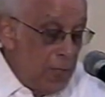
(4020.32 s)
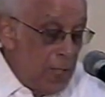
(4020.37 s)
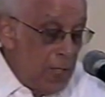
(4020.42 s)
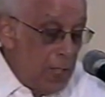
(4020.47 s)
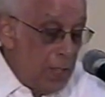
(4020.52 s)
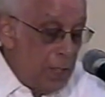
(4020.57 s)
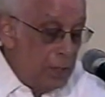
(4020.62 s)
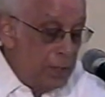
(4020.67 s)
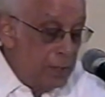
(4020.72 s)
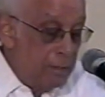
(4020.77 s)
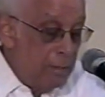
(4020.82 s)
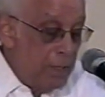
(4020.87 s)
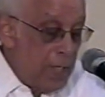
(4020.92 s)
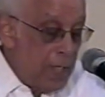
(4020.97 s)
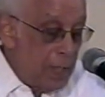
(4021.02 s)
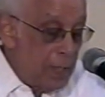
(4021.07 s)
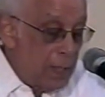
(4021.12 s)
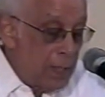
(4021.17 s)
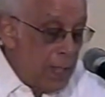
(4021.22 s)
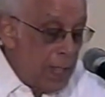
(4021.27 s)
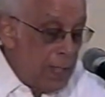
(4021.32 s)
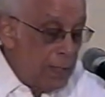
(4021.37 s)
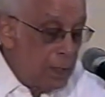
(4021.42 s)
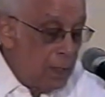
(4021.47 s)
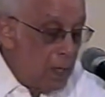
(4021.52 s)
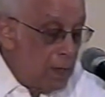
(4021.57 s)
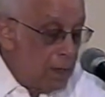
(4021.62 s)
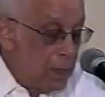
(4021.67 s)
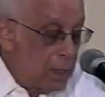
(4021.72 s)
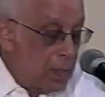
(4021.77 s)
today Jamaica and
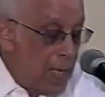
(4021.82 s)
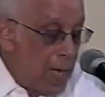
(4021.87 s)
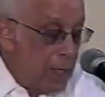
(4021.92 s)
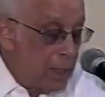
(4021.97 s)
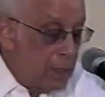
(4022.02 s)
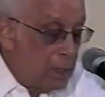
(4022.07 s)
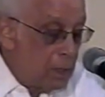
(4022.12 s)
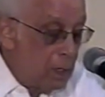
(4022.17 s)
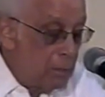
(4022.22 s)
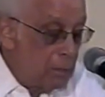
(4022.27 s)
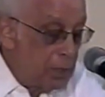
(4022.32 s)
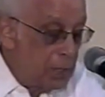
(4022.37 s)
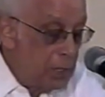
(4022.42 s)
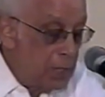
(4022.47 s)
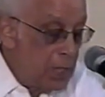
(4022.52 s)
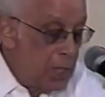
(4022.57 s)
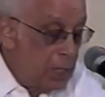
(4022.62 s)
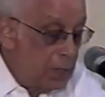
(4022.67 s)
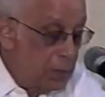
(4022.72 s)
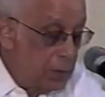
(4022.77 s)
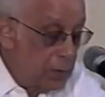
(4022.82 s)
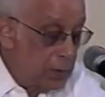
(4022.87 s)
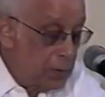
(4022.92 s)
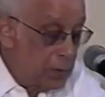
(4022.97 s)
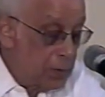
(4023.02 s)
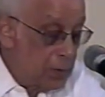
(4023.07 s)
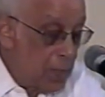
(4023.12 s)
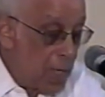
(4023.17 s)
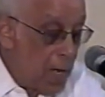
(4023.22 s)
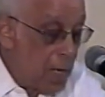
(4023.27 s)
other CARICOM
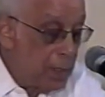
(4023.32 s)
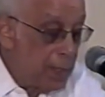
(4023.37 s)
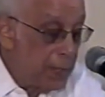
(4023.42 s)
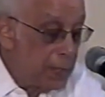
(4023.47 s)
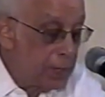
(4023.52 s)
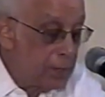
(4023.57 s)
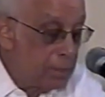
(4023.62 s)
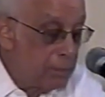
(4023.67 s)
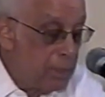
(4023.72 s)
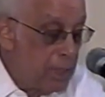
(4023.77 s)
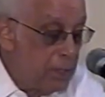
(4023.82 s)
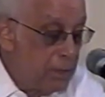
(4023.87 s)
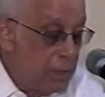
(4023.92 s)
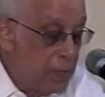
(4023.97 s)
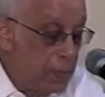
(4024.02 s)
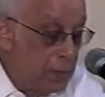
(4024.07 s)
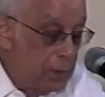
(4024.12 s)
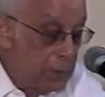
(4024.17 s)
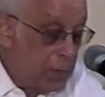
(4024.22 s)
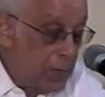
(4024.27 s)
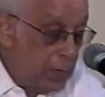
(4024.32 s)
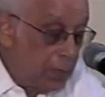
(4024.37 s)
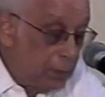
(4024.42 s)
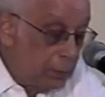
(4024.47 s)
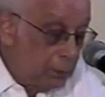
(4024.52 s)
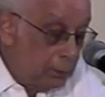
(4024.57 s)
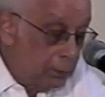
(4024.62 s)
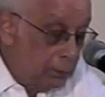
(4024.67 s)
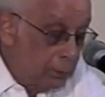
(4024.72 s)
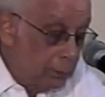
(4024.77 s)
states are
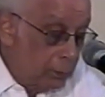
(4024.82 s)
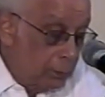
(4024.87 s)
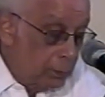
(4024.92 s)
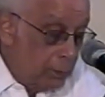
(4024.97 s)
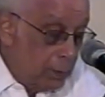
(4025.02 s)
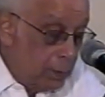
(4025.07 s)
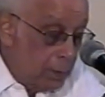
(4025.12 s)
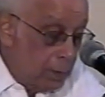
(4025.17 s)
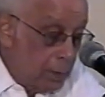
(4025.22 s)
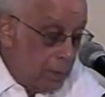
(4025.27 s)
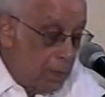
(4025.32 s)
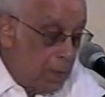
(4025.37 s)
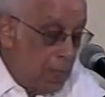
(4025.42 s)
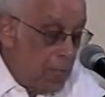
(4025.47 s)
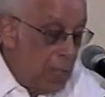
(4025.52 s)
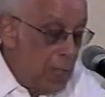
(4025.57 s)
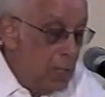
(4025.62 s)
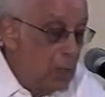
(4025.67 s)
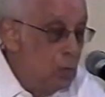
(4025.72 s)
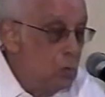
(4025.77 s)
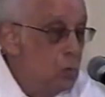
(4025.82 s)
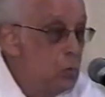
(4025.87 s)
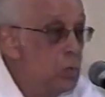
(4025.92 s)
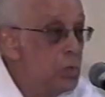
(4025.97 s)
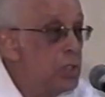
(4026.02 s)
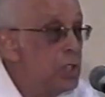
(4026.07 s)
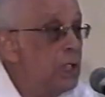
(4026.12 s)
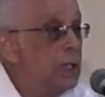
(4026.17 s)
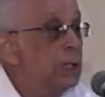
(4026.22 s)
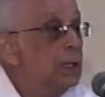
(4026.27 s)
experiencing the
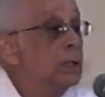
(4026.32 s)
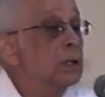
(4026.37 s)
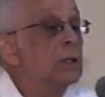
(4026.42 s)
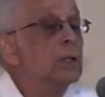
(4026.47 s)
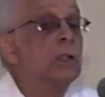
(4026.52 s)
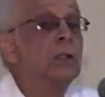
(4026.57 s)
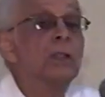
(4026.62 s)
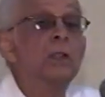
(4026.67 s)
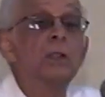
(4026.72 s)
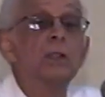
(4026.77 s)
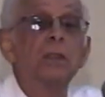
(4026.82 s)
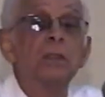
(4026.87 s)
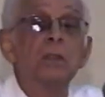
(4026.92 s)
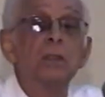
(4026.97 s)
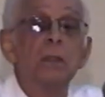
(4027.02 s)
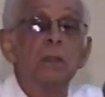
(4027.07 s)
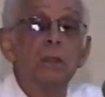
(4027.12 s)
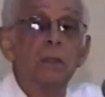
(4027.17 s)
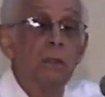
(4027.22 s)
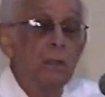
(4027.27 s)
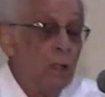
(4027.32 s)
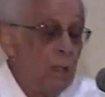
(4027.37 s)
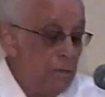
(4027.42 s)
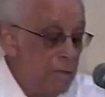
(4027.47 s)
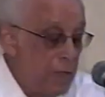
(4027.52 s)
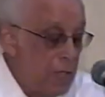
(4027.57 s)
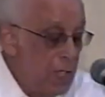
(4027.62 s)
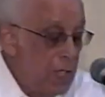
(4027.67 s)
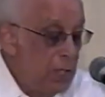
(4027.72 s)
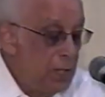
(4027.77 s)
illusions
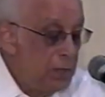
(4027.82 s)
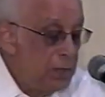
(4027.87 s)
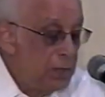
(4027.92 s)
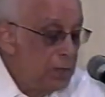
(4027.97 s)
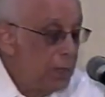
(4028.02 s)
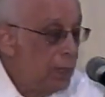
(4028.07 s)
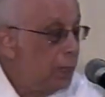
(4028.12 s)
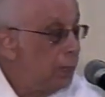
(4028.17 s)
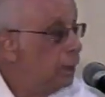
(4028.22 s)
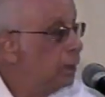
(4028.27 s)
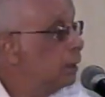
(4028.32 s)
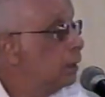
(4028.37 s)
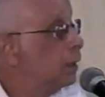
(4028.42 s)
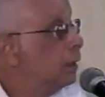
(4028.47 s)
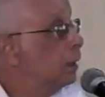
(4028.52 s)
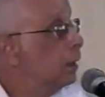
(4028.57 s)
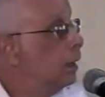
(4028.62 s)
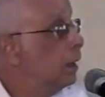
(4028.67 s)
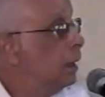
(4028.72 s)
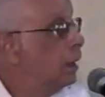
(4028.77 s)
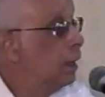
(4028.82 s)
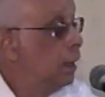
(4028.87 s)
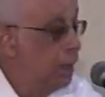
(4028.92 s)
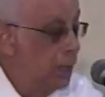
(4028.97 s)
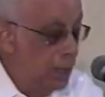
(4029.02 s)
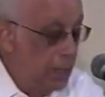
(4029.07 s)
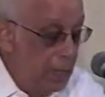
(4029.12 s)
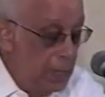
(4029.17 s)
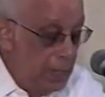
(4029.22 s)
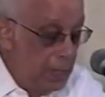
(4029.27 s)
of insular
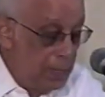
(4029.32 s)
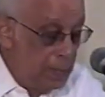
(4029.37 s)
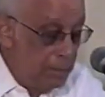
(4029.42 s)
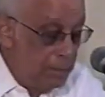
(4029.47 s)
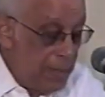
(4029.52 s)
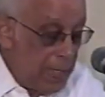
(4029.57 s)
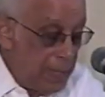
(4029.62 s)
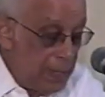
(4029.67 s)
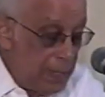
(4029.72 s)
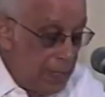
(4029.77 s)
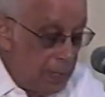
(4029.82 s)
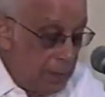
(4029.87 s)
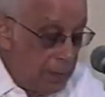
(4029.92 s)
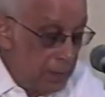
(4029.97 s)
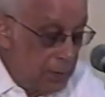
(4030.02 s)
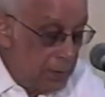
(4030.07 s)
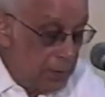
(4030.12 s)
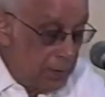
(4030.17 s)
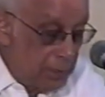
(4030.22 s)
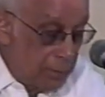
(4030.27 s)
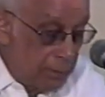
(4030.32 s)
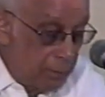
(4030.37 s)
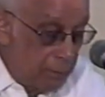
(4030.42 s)
independence.